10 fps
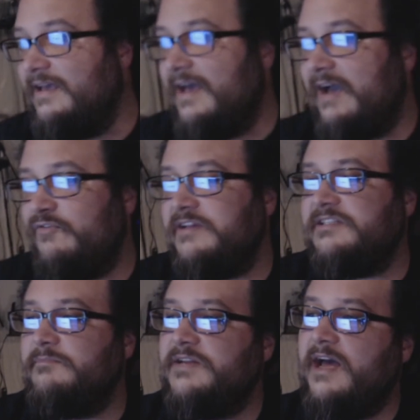I've
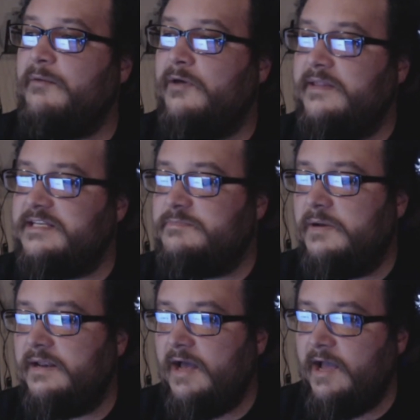wasted time on this,
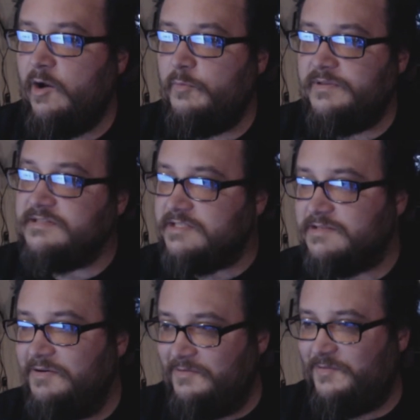but I hope this
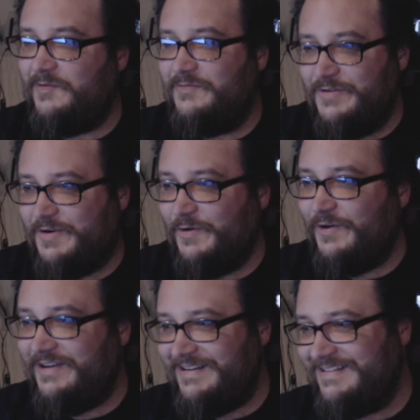is
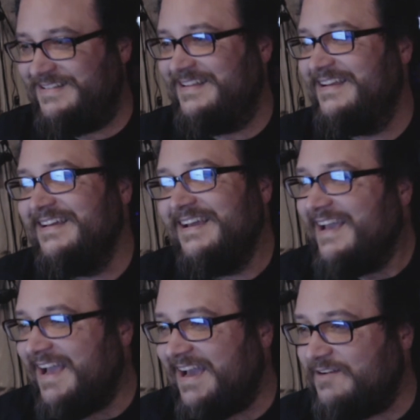recorded
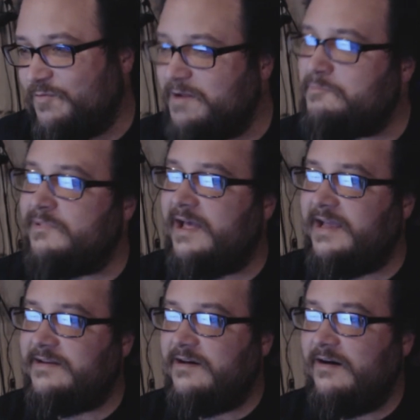and
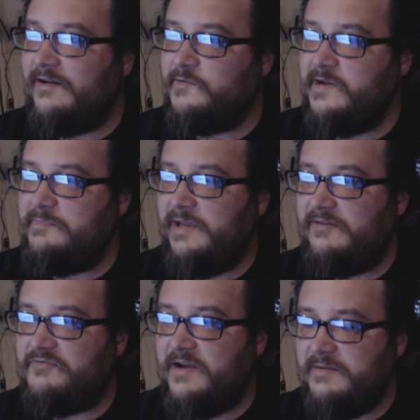replayed on repeat
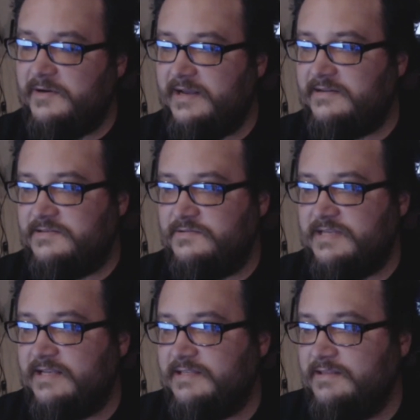for anybody else who's
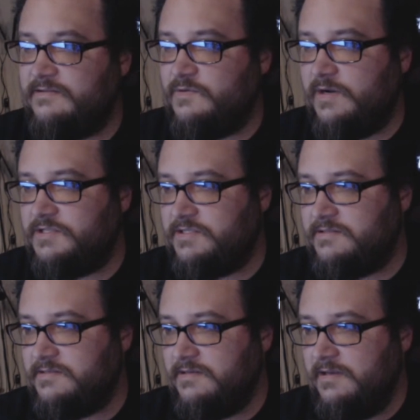asking those
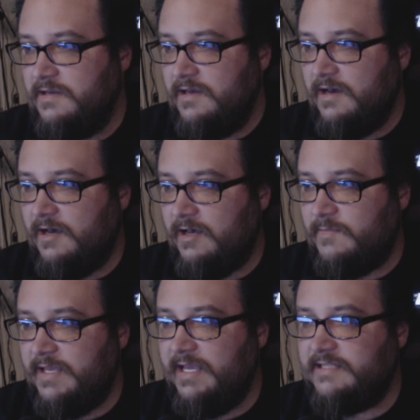questions.
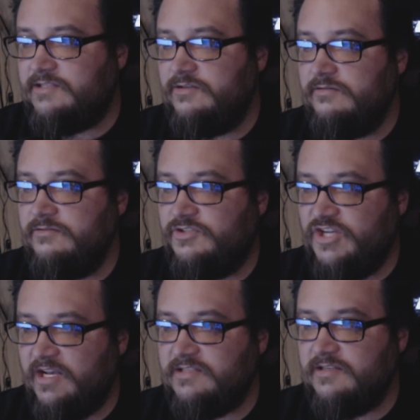It's
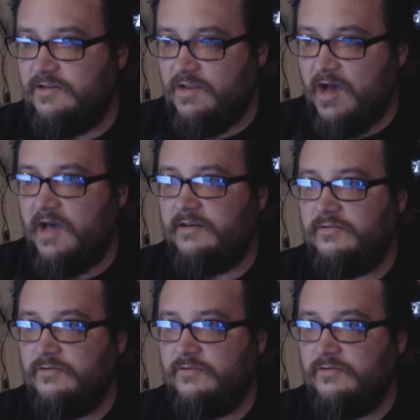just not